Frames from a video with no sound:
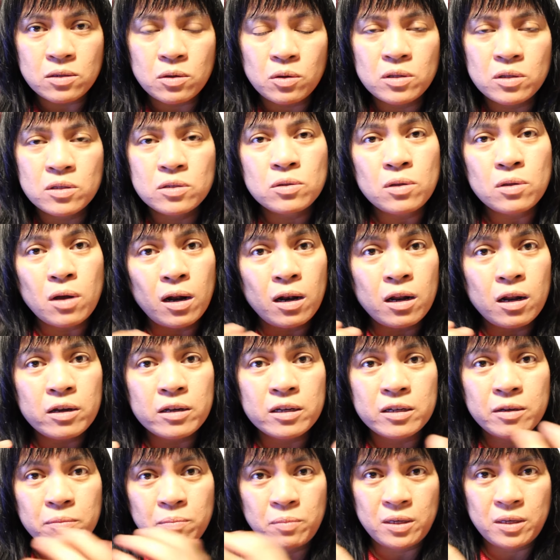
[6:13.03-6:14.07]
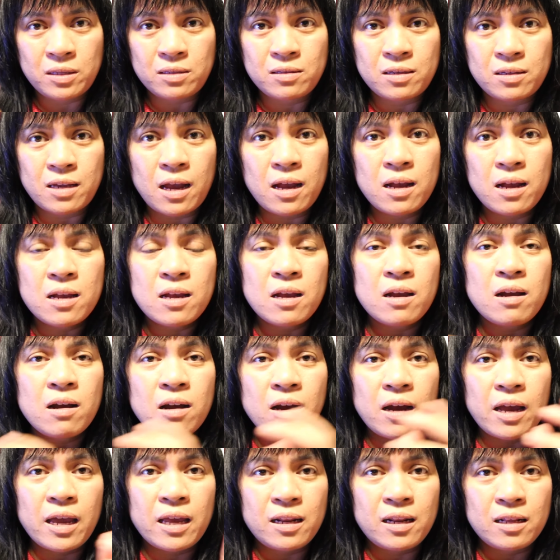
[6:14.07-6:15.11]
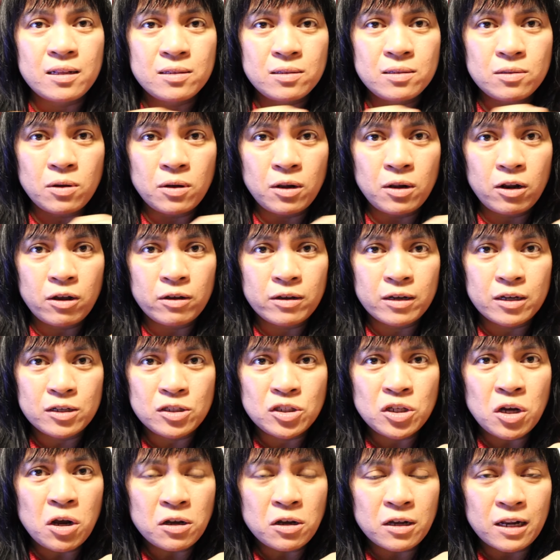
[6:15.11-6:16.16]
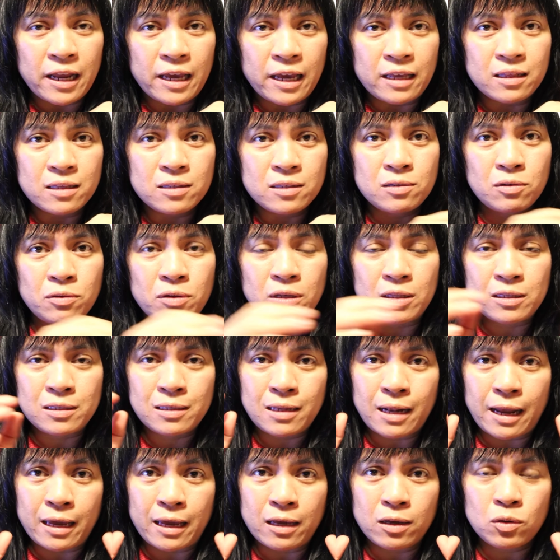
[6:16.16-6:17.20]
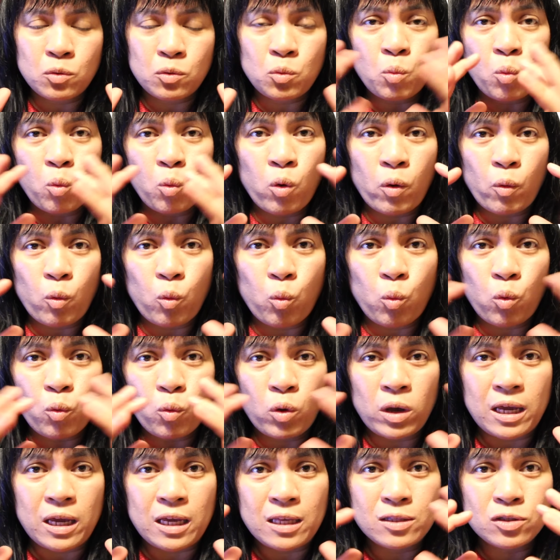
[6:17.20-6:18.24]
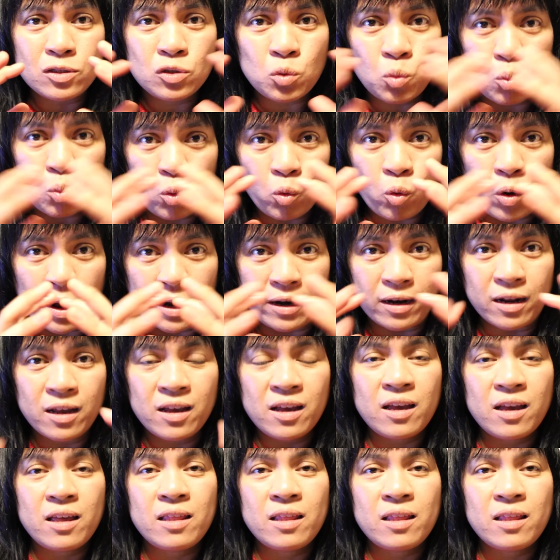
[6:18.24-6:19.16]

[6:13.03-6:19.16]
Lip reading: So it's no longer pizza and it's no longer chocolate. So it's like into one.